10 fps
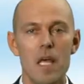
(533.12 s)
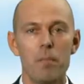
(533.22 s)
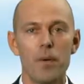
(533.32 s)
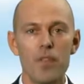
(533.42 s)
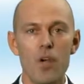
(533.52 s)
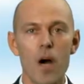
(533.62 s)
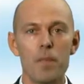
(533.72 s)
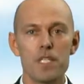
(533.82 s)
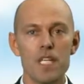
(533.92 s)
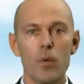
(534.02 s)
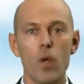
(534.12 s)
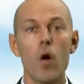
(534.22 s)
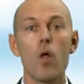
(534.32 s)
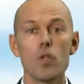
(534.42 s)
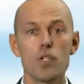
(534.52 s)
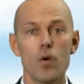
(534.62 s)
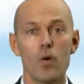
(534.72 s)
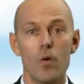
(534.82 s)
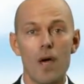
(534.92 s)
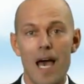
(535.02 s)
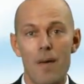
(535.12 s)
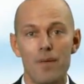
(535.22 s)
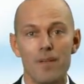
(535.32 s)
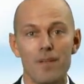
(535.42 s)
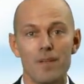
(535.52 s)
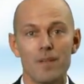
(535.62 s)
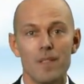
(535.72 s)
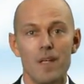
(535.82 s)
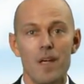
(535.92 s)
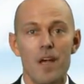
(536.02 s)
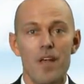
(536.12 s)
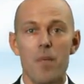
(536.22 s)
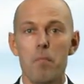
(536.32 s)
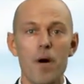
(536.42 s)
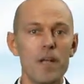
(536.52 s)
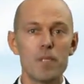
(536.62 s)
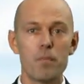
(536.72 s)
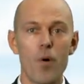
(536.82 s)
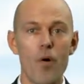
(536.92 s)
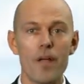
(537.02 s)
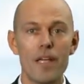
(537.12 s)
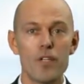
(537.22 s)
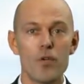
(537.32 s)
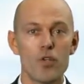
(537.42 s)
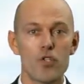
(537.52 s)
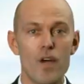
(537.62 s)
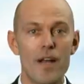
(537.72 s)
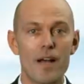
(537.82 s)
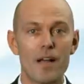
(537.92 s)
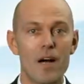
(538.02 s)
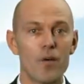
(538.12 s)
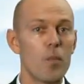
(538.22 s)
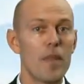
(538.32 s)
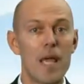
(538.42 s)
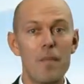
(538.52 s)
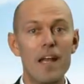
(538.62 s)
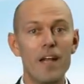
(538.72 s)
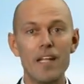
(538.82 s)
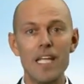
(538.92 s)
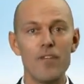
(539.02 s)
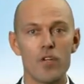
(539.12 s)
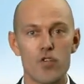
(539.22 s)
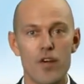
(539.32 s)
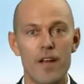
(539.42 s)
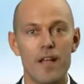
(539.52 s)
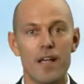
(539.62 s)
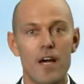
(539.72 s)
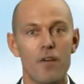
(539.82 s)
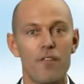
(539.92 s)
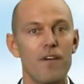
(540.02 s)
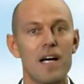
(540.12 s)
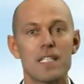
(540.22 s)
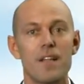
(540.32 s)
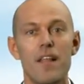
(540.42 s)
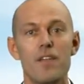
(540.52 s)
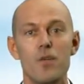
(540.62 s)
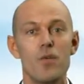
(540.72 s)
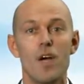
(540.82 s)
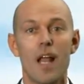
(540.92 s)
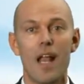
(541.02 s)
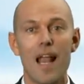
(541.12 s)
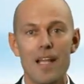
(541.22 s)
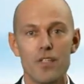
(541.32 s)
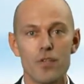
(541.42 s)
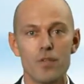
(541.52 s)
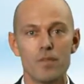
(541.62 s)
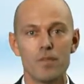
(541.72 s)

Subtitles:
But the opposite will also happen. The money is pouring into your trading account, or they may leave your trading account faster than you like to.